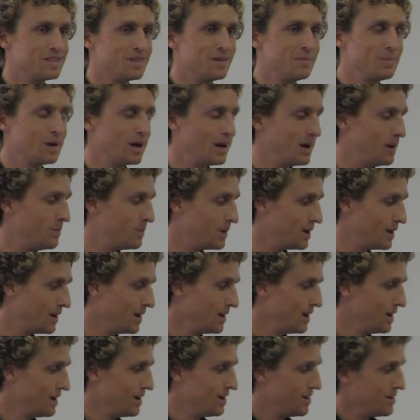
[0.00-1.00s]
disobey.
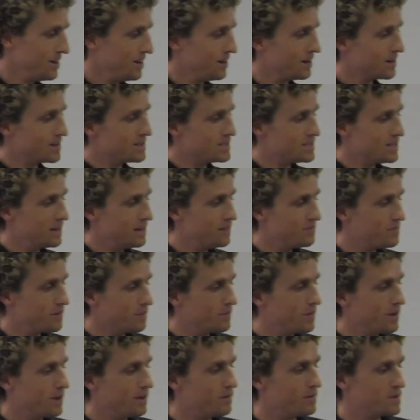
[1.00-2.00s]
But you can see
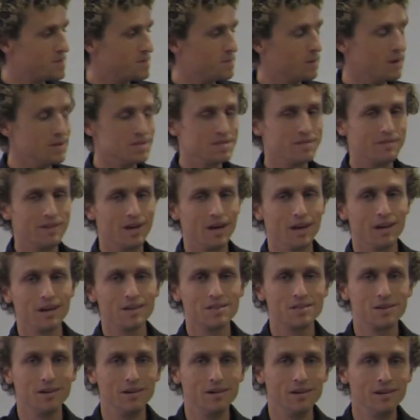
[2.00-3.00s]
from the response of the
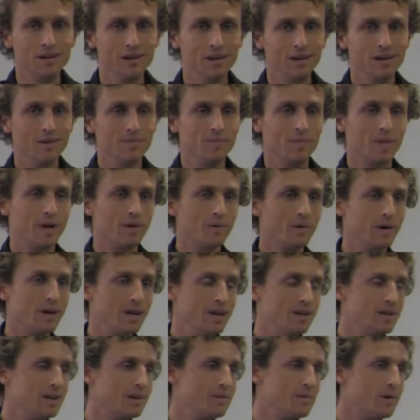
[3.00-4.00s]
other 2 that
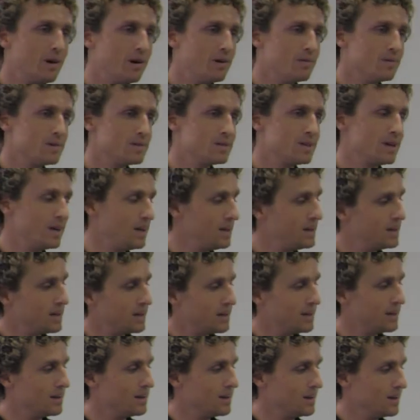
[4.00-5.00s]
what he did wrong was that he
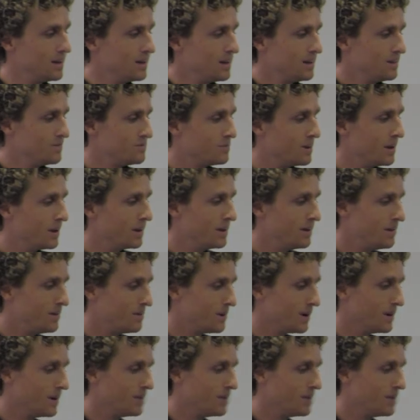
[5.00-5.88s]
didn't value